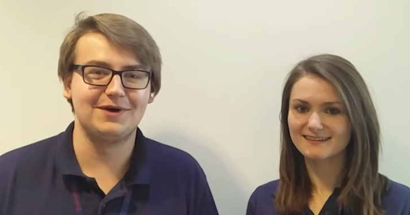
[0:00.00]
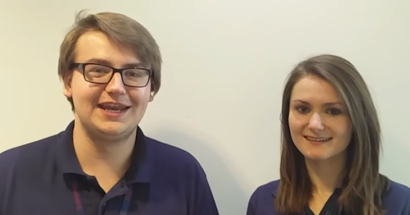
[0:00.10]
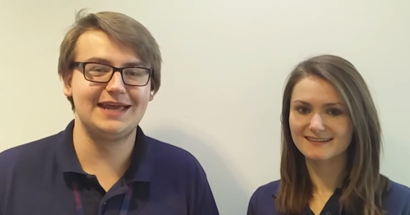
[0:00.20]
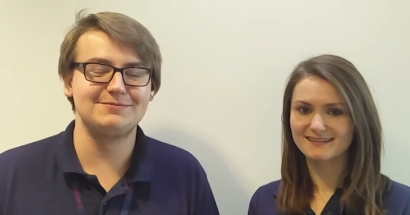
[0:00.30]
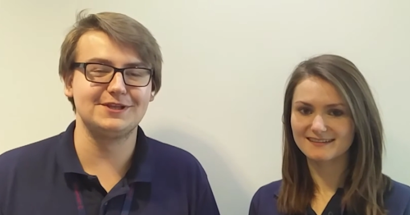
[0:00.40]

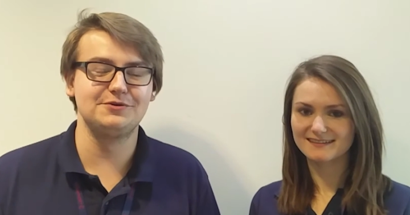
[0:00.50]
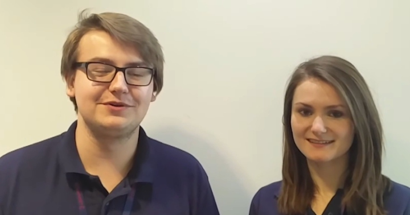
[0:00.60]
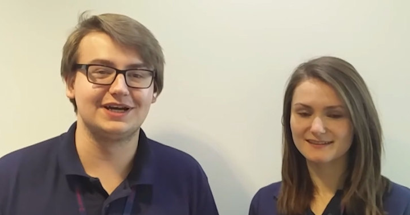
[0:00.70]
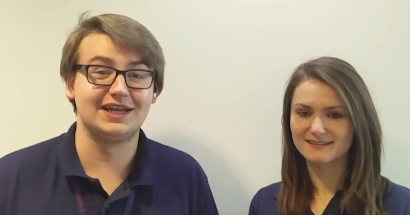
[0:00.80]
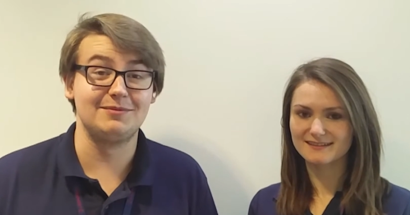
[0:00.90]
Speaker 1: My name's
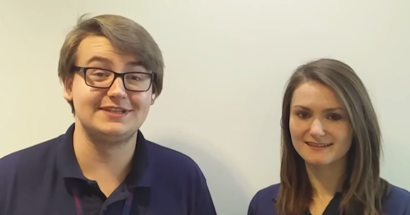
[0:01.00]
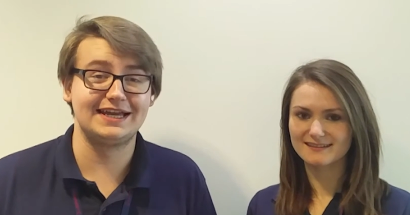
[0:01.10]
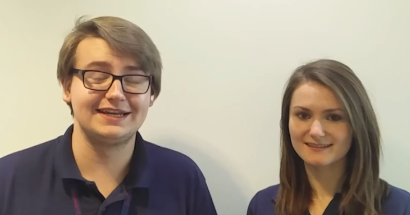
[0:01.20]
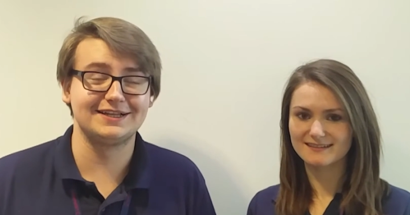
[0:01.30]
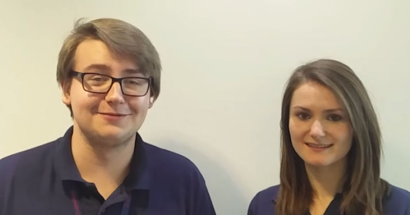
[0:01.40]
Luke and I'm a
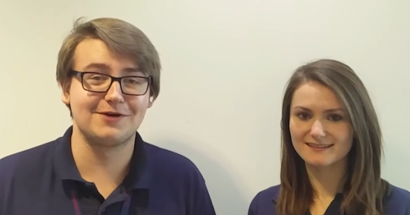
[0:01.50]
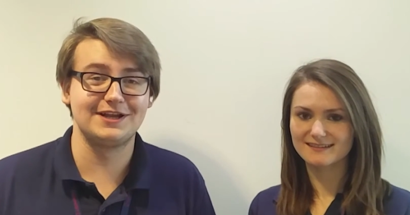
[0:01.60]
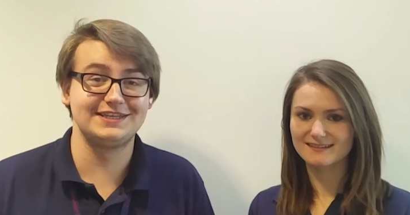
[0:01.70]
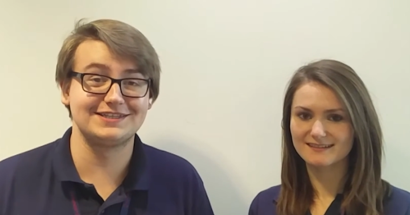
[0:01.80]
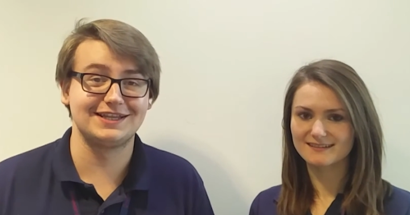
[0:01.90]
technical
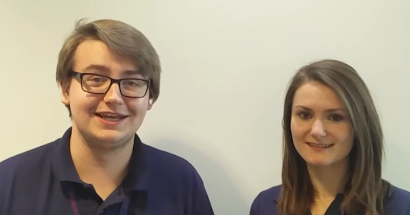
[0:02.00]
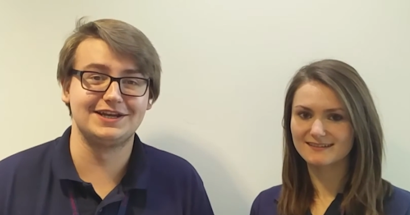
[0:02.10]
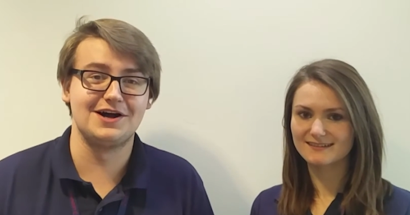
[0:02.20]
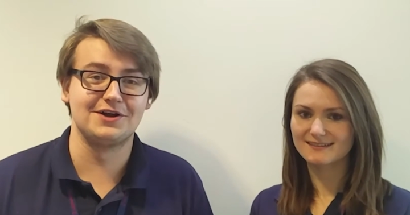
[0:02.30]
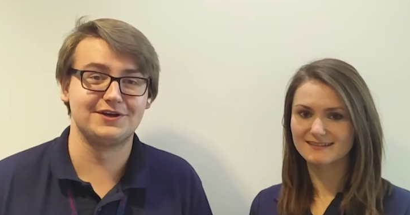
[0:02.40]
apprentice at
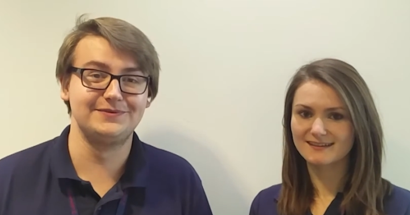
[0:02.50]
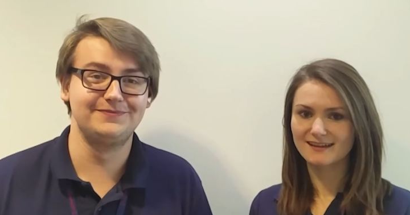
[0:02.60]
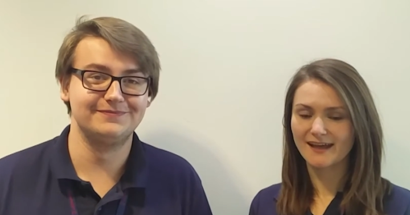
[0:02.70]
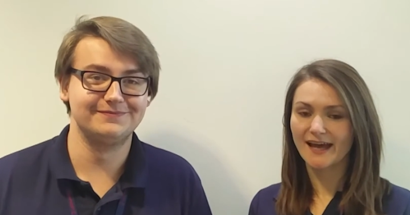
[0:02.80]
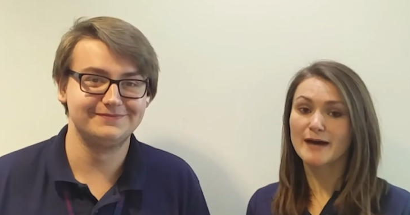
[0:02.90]
Leonardo.
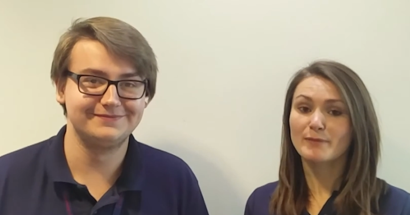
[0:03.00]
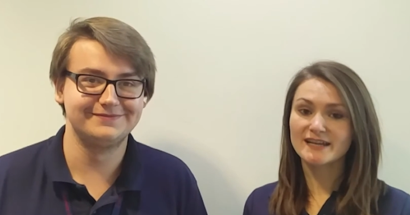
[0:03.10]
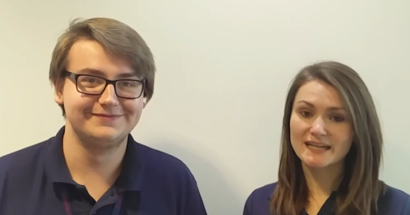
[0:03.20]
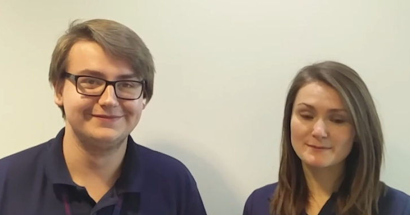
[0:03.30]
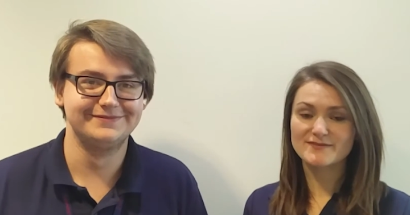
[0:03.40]
And
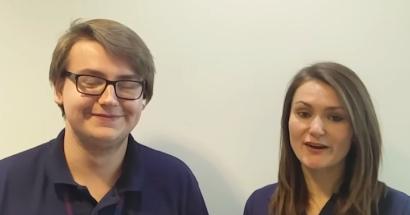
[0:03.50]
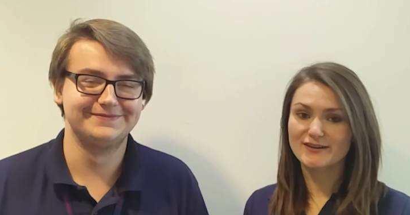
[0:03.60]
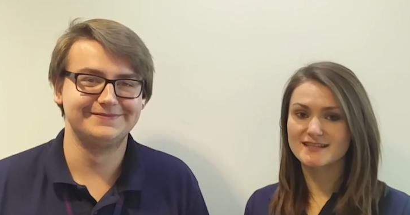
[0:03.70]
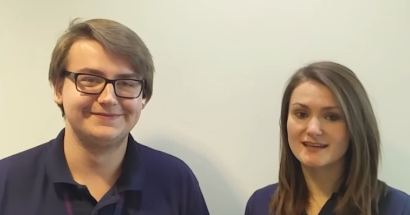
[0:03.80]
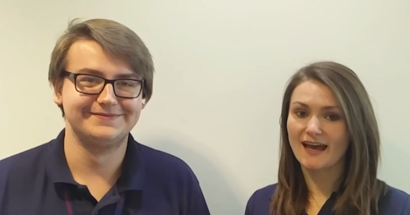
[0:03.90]
Speaker 2: my name's
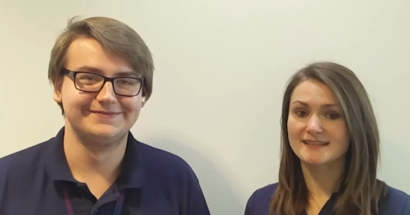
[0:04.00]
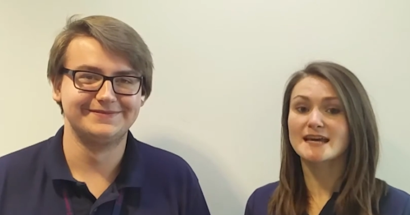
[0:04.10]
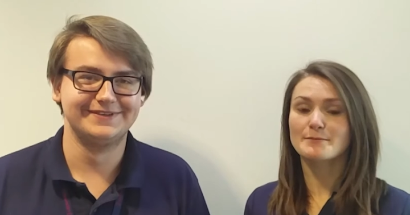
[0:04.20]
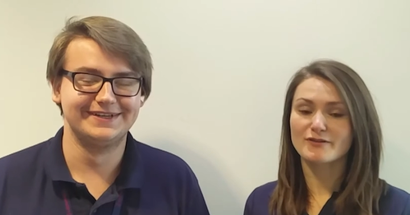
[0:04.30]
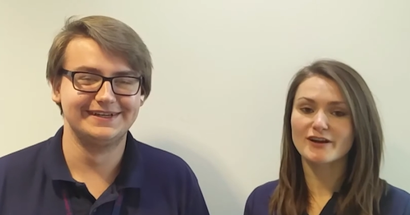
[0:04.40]
Verity
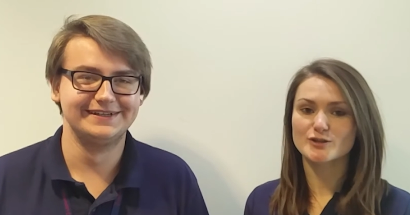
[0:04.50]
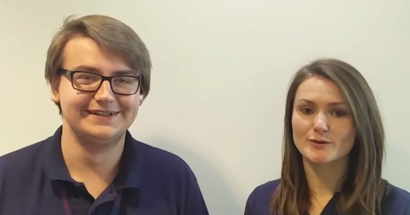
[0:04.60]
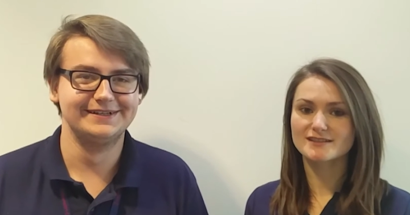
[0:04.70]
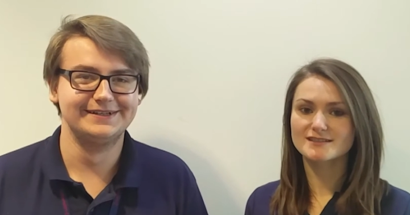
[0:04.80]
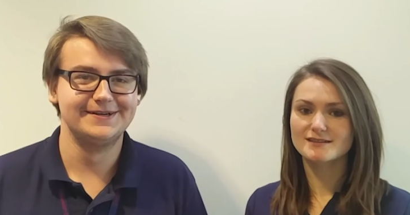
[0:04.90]
and I'm a
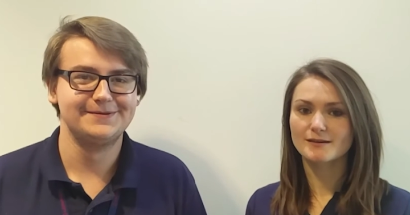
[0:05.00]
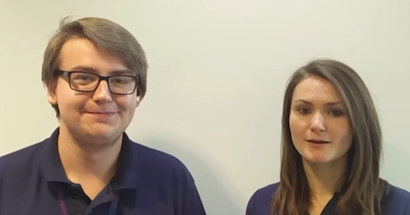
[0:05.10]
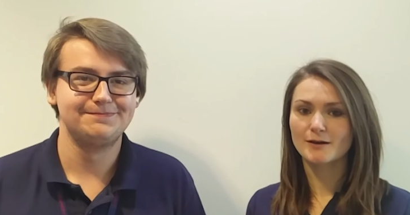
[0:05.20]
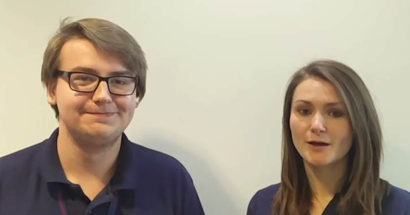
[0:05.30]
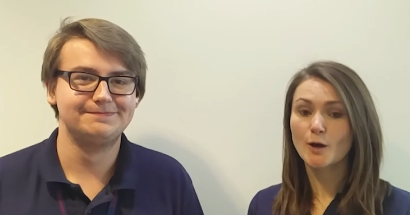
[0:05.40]
graduate.
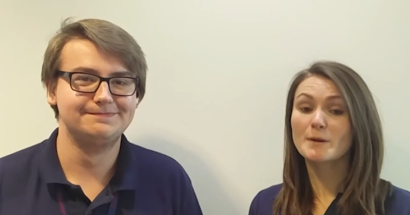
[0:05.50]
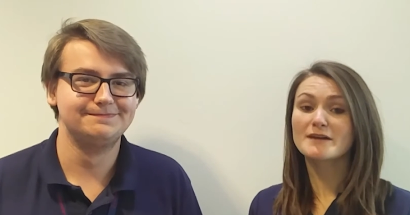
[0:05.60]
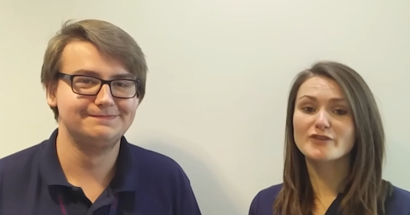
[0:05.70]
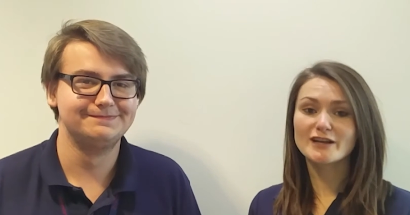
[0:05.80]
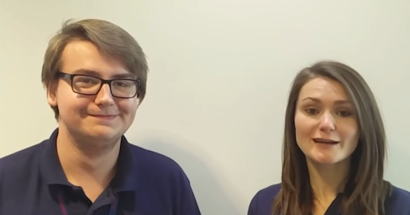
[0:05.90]

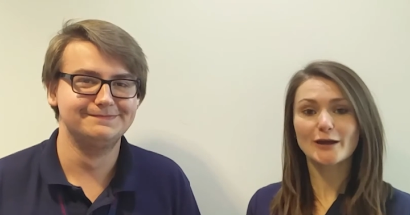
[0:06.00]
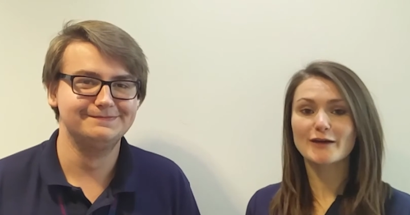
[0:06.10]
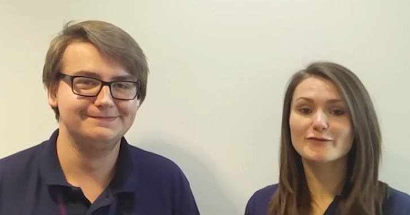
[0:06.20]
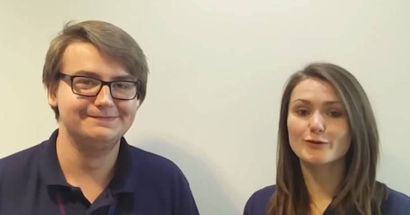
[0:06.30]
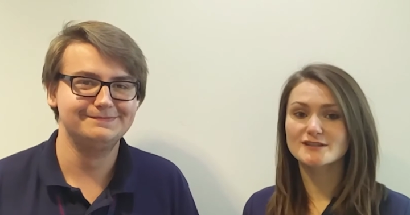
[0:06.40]
We're really
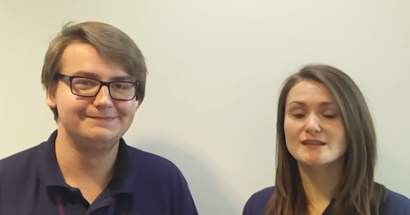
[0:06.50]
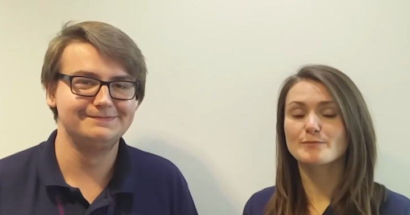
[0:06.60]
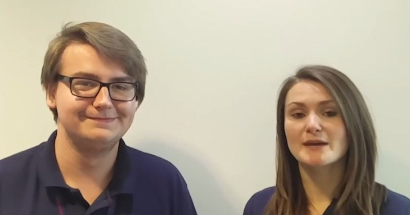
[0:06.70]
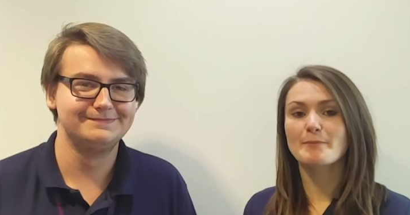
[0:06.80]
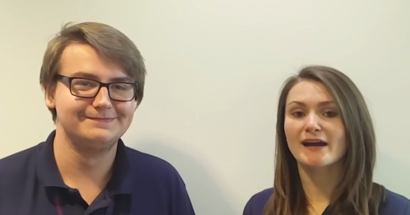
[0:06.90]
looking forward to
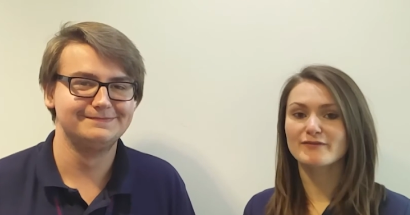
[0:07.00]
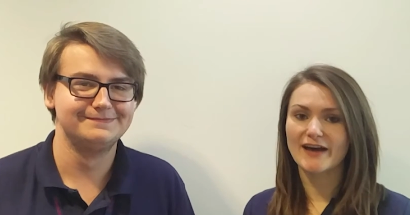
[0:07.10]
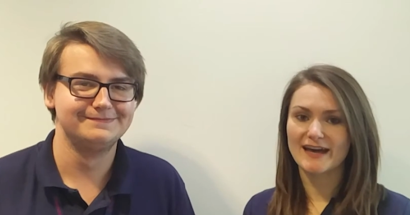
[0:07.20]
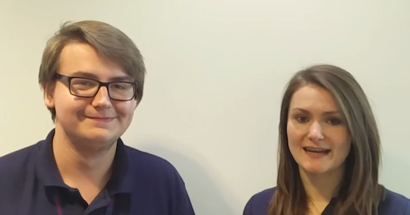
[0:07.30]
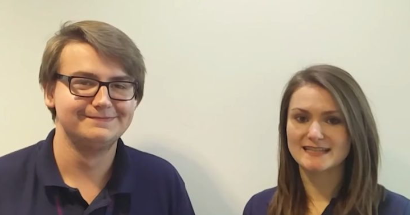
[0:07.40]
the Big Bang
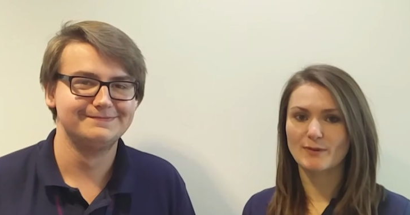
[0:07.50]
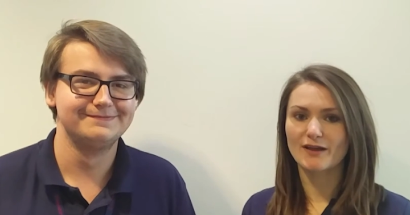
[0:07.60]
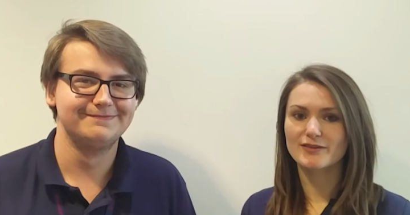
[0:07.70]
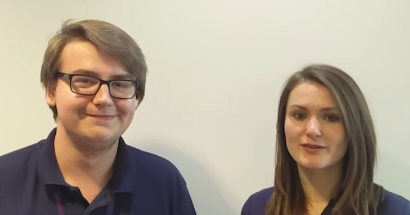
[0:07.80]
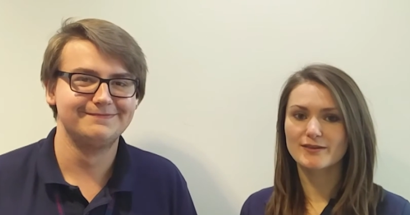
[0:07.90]
Fair next
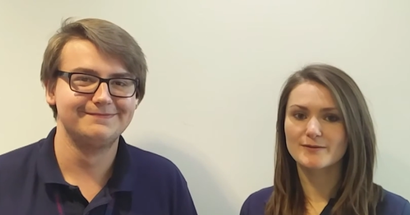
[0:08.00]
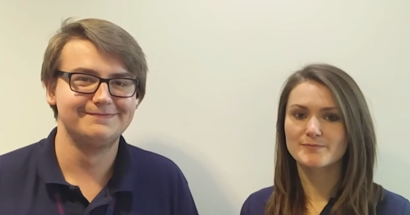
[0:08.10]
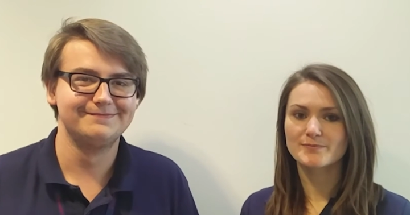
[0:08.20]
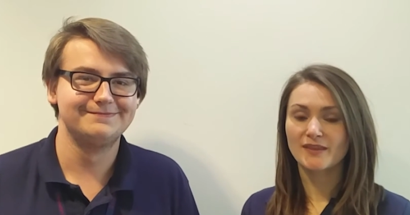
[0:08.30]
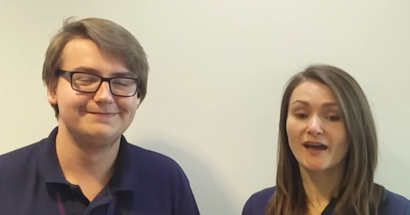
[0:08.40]
month.
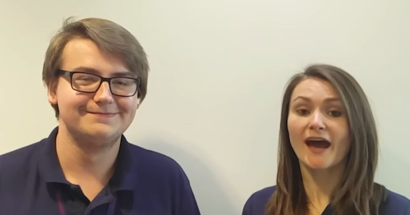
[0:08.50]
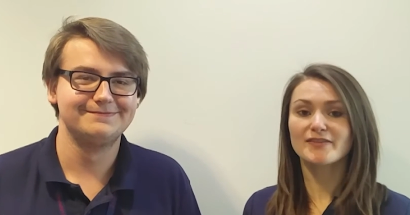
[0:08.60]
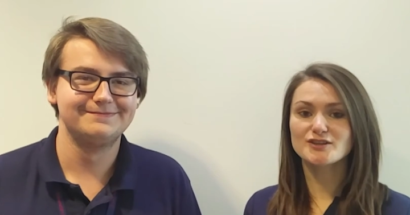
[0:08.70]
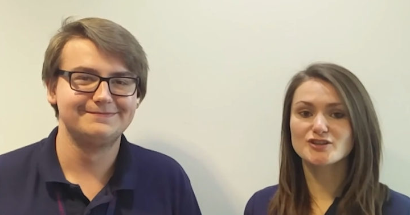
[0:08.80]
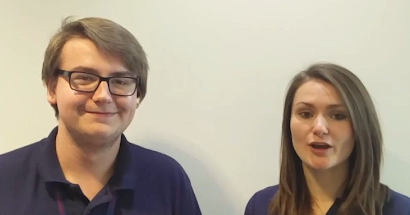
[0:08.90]
At the